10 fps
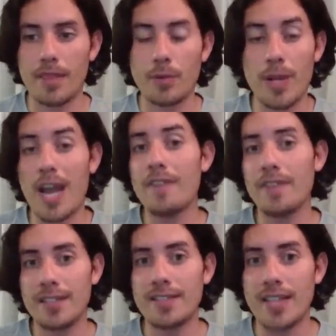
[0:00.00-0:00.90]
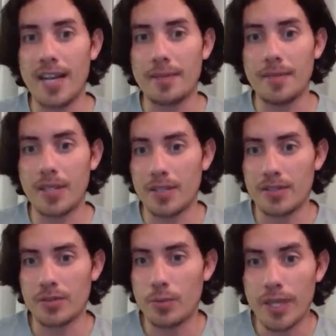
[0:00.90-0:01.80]
inside,
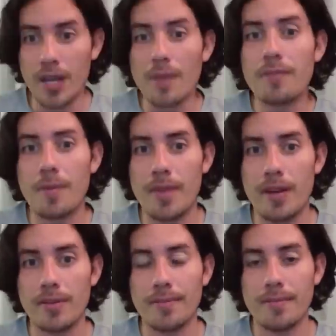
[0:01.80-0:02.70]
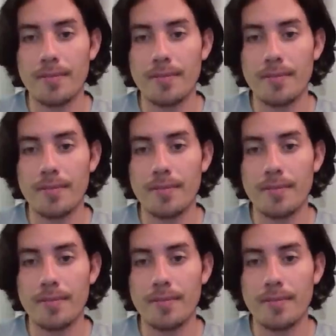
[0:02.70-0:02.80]
because we come from there.